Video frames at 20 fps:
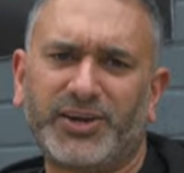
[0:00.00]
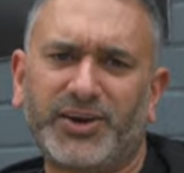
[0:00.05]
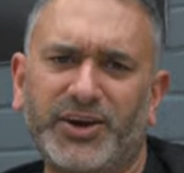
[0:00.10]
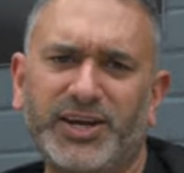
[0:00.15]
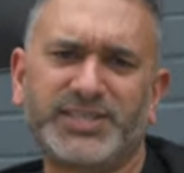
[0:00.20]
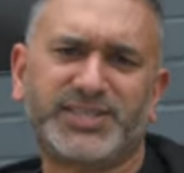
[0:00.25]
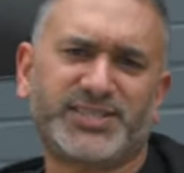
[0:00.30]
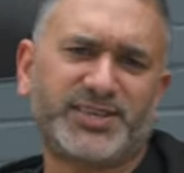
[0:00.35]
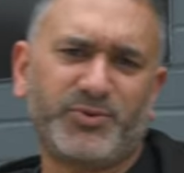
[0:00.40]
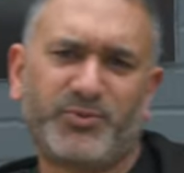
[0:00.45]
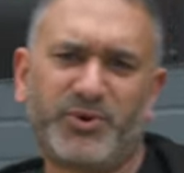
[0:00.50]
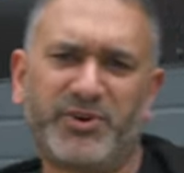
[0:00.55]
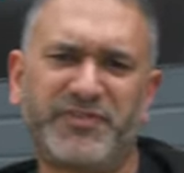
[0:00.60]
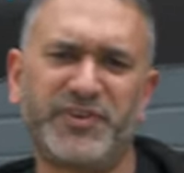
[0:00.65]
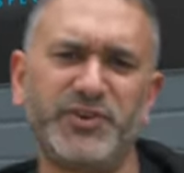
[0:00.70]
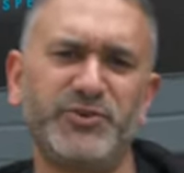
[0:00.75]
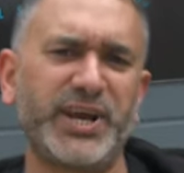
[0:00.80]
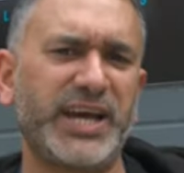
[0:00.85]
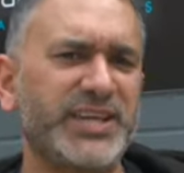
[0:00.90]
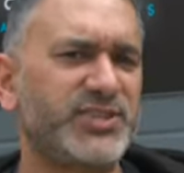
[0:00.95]
guys, we're a
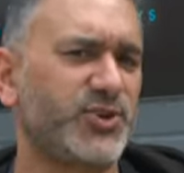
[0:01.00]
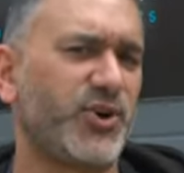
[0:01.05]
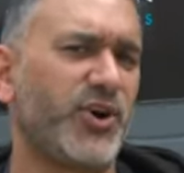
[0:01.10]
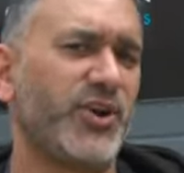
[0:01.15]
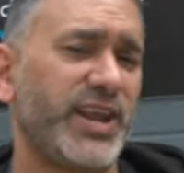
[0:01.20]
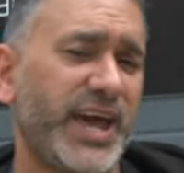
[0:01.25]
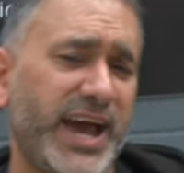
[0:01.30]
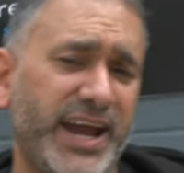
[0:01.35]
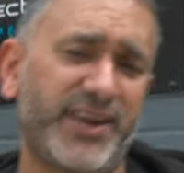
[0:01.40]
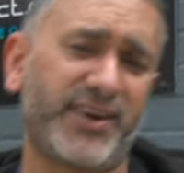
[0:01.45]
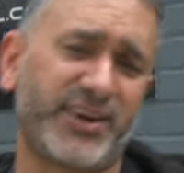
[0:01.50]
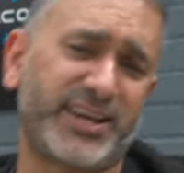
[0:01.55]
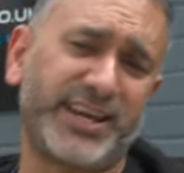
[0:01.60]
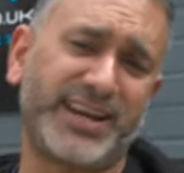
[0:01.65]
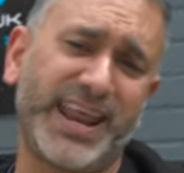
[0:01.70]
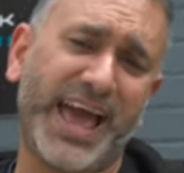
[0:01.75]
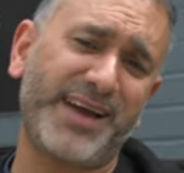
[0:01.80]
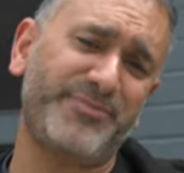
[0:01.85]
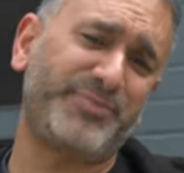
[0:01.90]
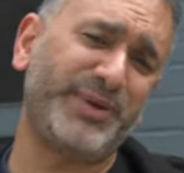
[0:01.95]
few days on and I
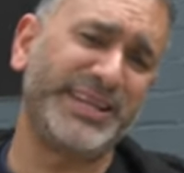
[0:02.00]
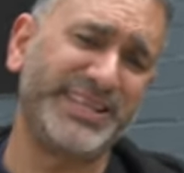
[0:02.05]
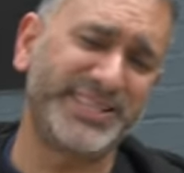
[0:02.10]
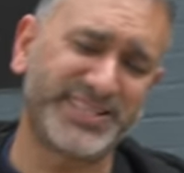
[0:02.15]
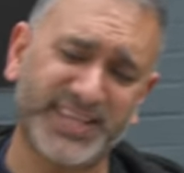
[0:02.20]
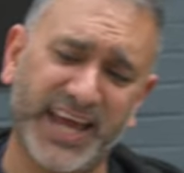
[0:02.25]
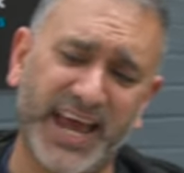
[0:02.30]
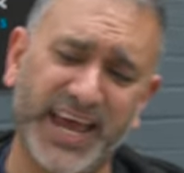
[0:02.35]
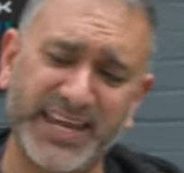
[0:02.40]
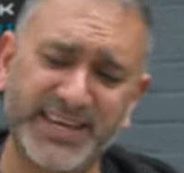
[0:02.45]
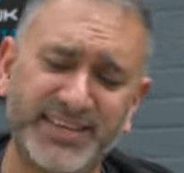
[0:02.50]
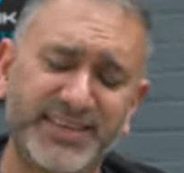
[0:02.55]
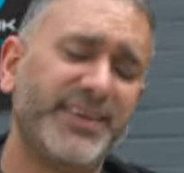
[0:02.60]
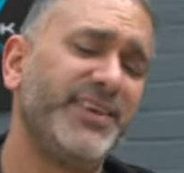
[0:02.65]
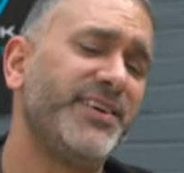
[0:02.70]
can happily say